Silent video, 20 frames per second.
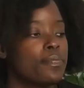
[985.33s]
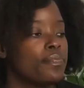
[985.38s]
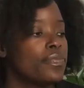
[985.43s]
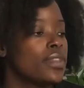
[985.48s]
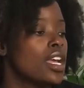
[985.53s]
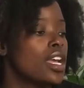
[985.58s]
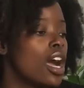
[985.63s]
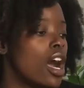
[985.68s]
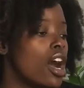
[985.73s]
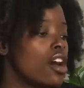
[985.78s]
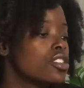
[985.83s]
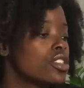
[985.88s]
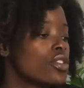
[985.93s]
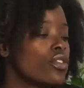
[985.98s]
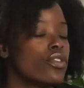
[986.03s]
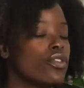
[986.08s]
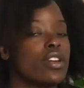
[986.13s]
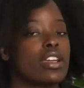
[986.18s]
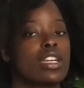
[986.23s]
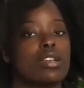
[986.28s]
I also
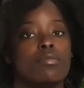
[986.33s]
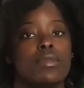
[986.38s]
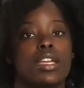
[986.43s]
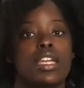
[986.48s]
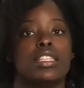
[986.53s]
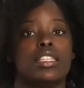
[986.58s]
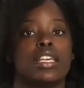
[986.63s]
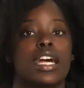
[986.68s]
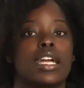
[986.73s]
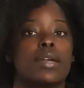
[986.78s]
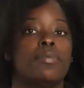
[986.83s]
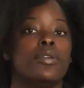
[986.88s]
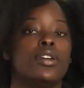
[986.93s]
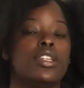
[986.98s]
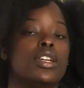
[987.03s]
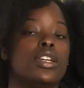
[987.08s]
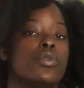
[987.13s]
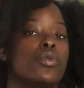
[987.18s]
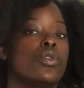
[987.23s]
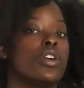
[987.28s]
recommend putting
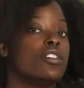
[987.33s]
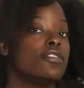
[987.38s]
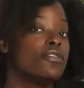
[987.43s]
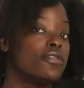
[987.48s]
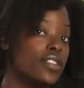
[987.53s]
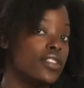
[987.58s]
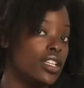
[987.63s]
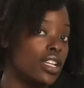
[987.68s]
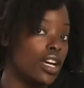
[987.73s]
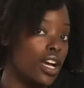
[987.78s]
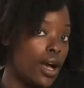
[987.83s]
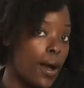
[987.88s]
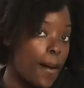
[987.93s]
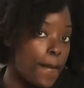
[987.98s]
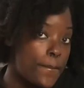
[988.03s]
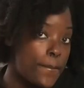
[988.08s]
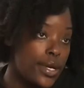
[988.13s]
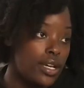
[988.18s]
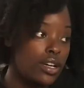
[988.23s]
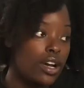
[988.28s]
one foot up
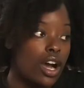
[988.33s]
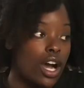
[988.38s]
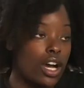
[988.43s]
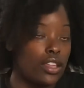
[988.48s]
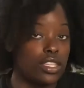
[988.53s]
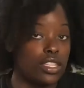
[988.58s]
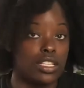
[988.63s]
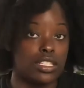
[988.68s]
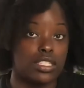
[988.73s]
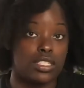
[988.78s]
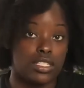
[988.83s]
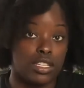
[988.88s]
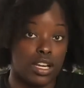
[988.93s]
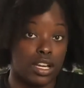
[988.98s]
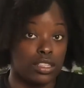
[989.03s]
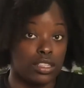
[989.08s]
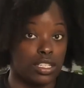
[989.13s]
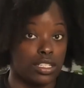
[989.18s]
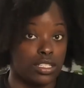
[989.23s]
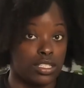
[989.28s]
on
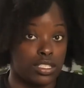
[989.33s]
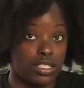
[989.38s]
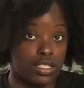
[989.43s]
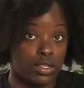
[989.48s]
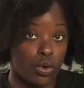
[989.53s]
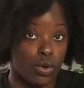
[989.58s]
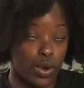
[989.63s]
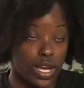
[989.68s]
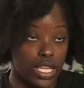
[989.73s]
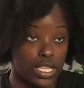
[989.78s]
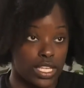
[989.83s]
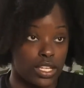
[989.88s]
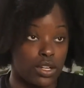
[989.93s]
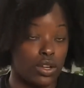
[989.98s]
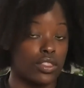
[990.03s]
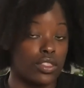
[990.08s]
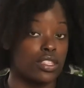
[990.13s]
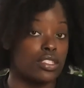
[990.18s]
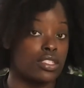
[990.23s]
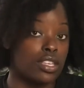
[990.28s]
the toilet or the
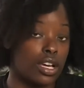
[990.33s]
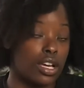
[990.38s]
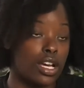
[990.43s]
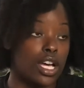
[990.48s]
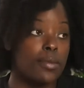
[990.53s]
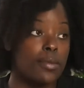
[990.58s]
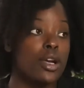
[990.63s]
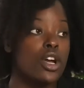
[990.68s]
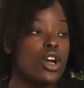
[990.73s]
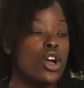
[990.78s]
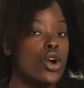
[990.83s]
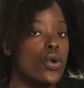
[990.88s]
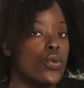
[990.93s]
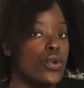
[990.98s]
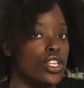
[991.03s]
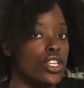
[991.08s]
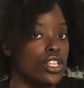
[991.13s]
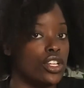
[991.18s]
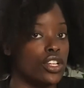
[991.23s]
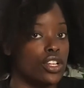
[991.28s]
tub when
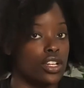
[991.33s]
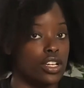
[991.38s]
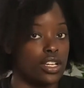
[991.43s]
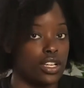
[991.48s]
you're